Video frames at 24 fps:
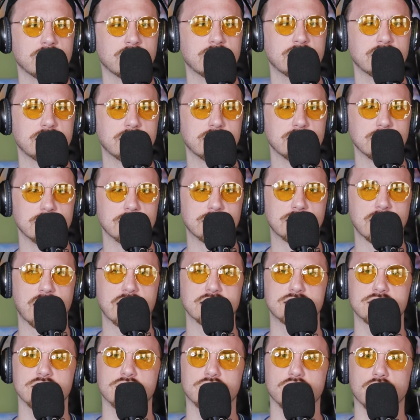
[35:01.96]
he
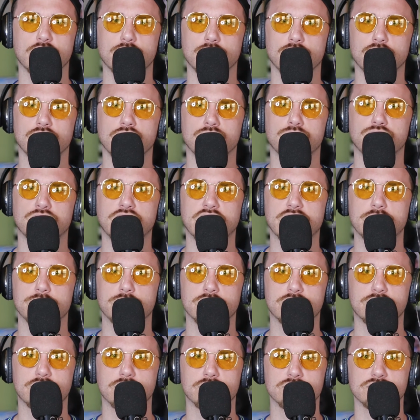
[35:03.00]
got to go play
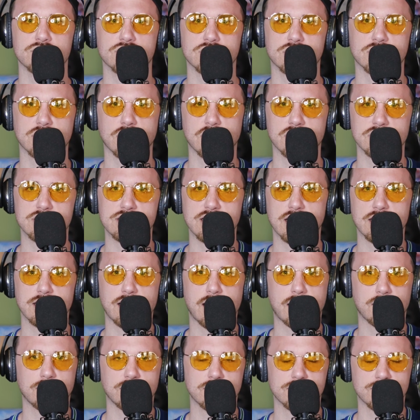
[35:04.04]
with those studs
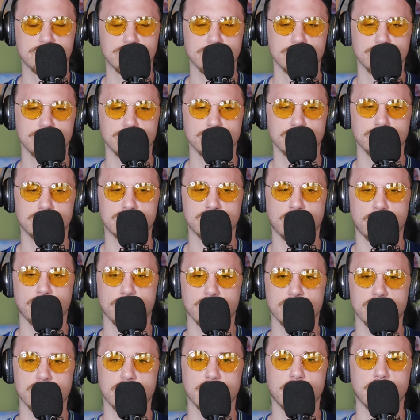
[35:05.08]
at LSU,
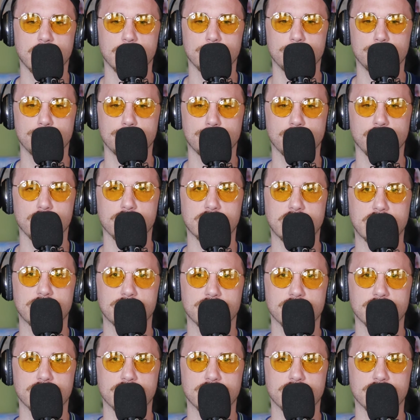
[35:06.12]
tore it up, broke